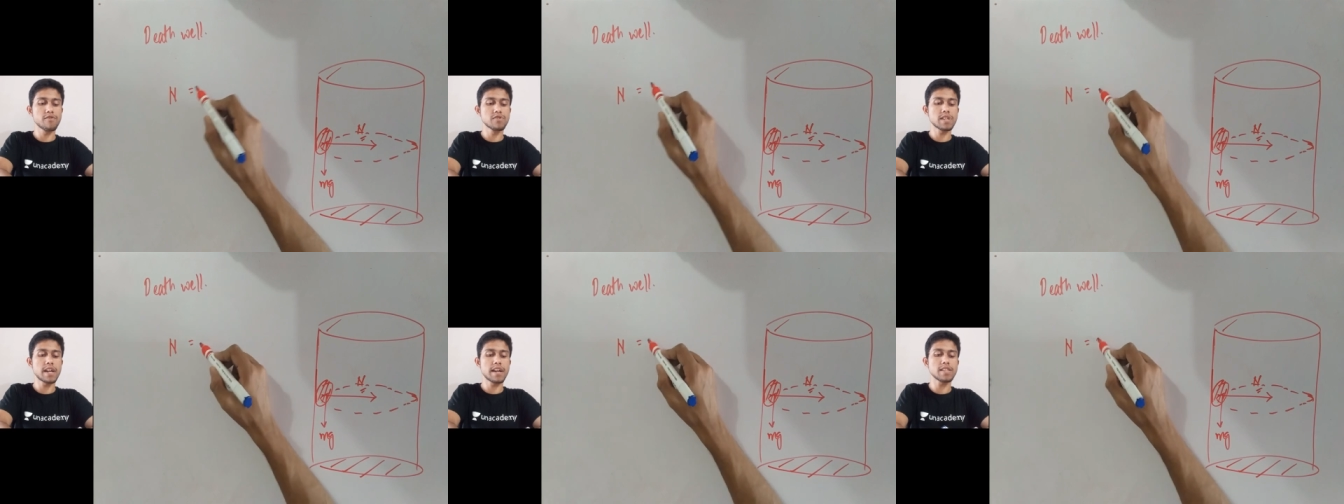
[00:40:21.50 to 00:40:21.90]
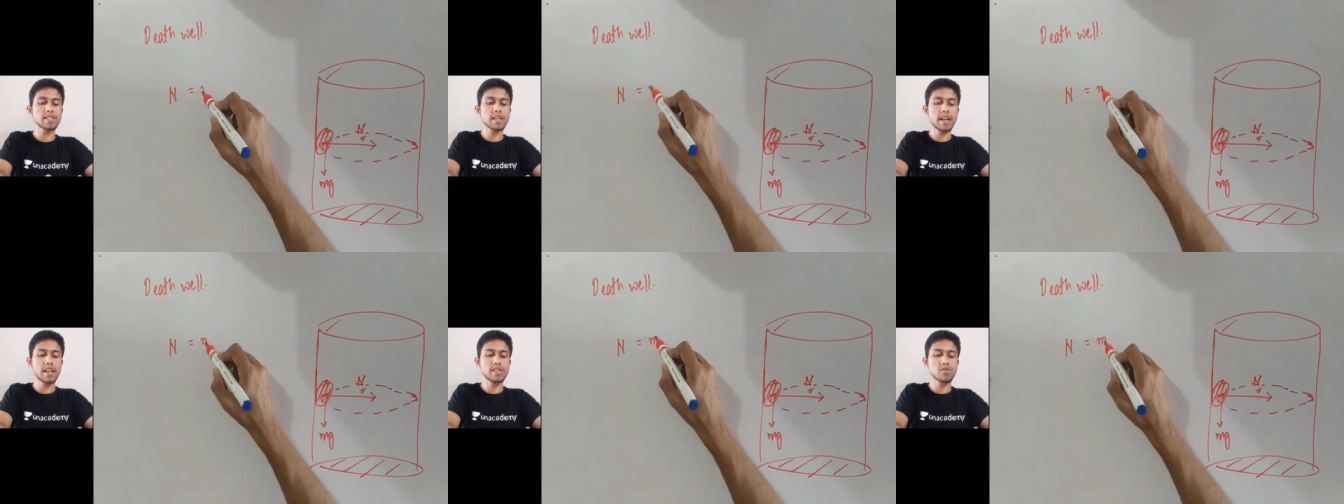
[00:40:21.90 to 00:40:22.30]
that is
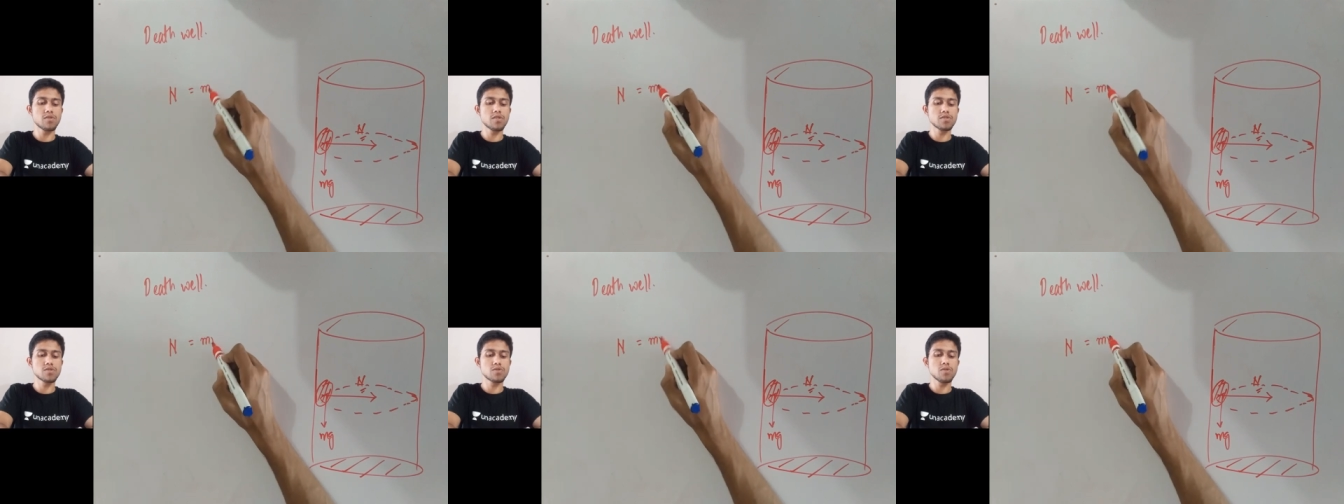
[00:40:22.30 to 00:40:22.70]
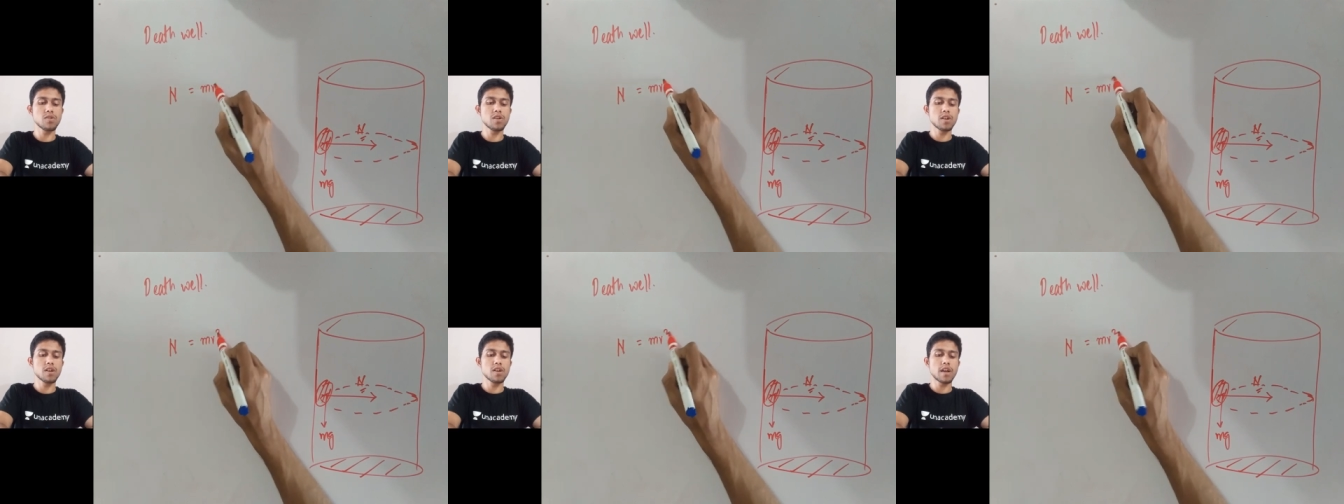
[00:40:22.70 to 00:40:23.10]
N is equals to
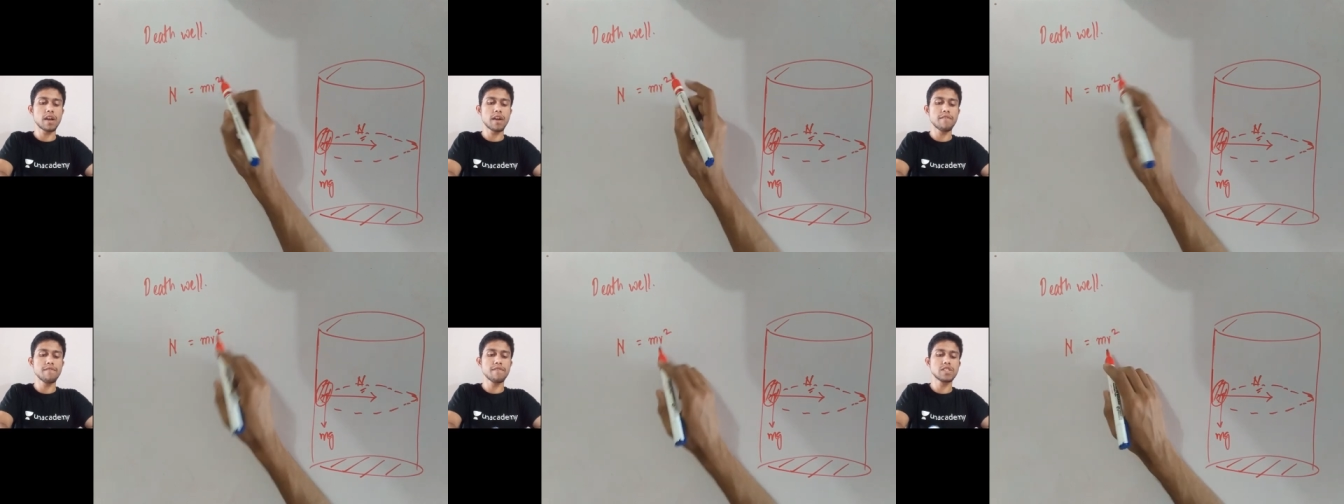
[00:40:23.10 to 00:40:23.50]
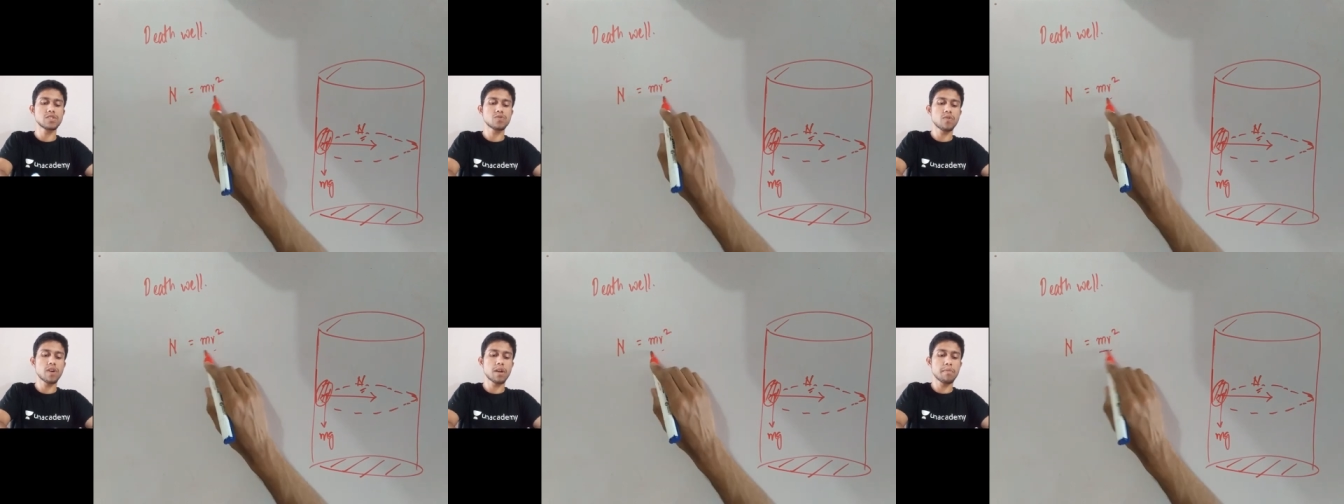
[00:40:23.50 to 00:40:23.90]
mv
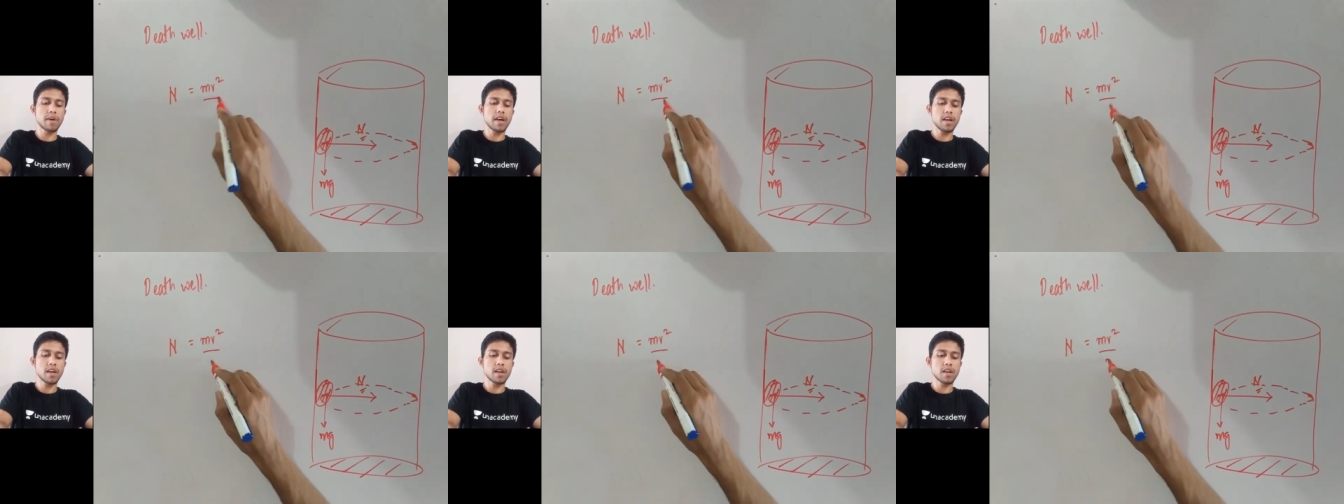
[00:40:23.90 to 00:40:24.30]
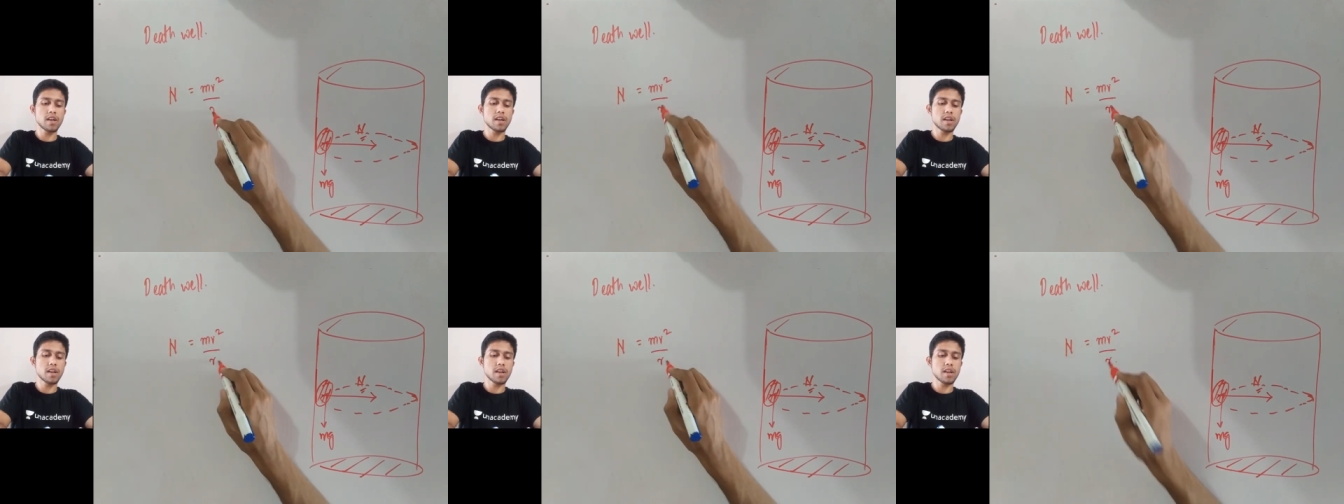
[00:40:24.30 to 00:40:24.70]
square by
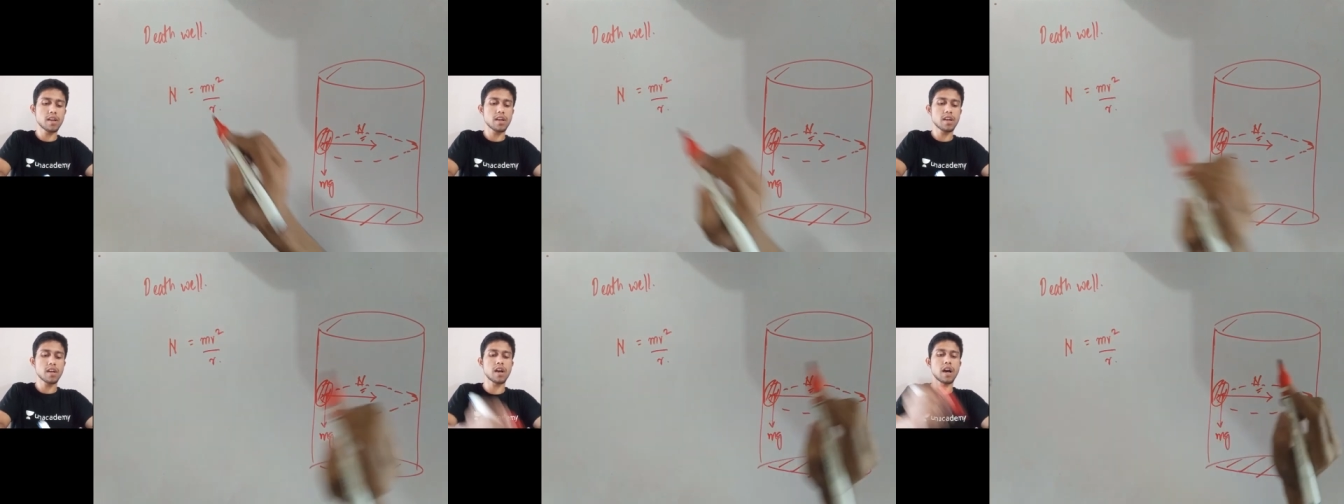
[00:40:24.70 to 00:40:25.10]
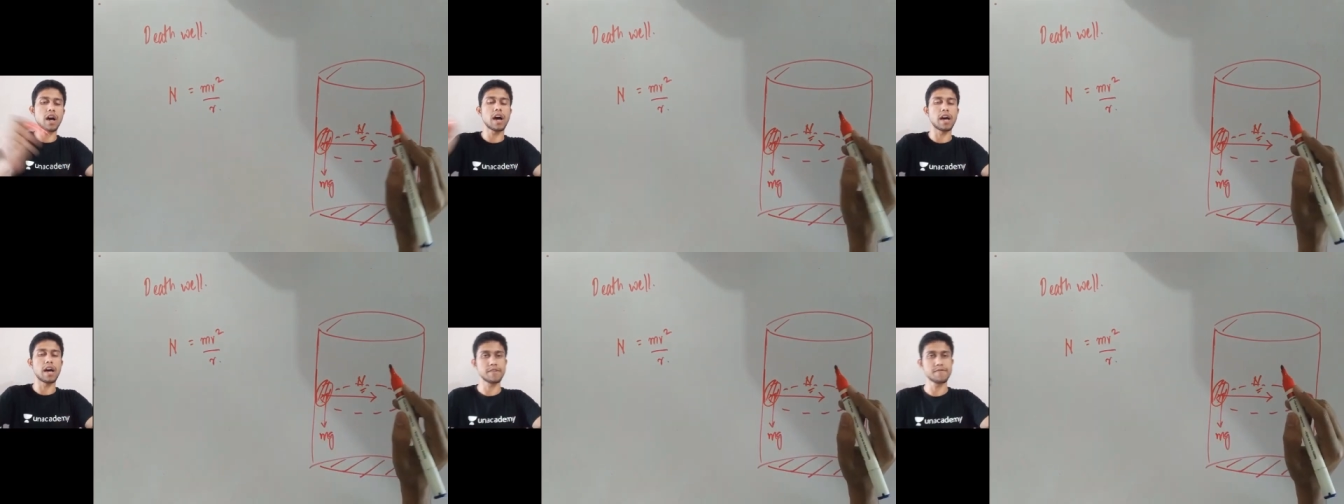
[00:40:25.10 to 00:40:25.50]
r.